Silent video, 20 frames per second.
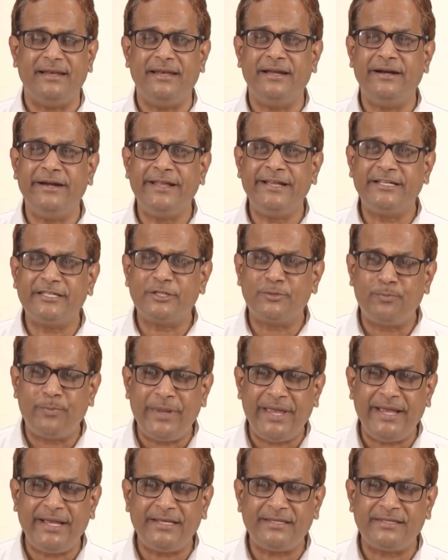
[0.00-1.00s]
learning
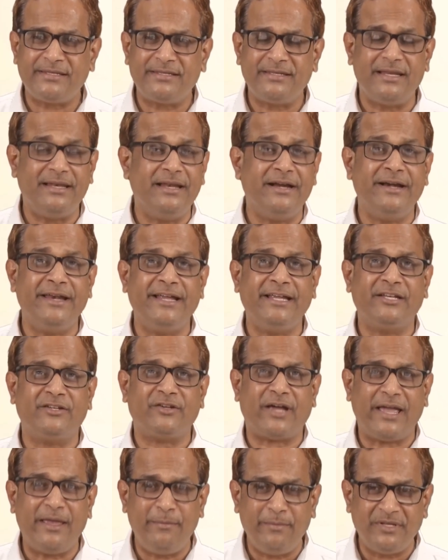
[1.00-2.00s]
space, learning
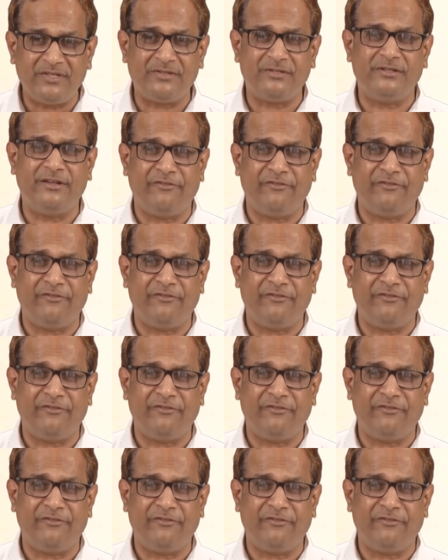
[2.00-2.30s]
time is